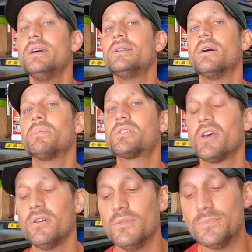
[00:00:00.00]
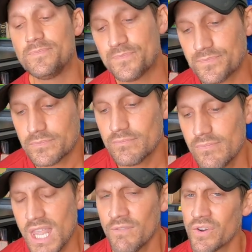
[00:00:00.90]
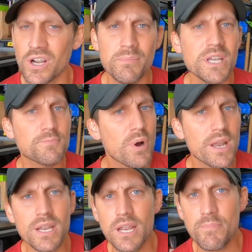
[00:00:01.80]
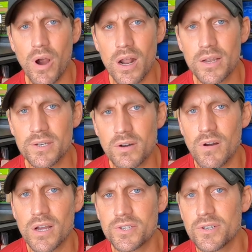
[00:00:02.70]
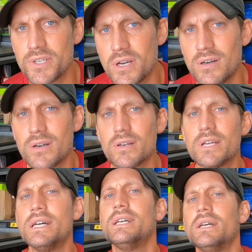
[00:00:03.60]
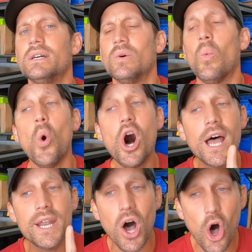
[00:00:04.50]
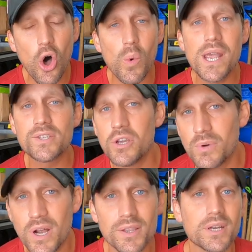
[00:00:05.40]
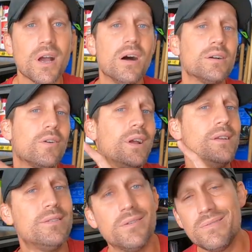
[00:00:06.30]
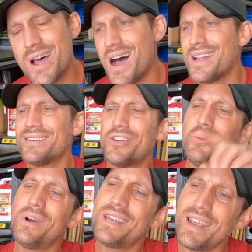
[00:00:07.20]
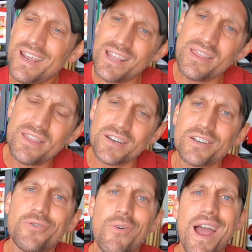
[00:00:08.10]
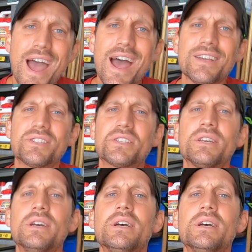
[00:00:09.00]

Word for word: Number two, if you're going to be spreading any product across your yard, one, always do it on the concrete. Do not do it in the grass.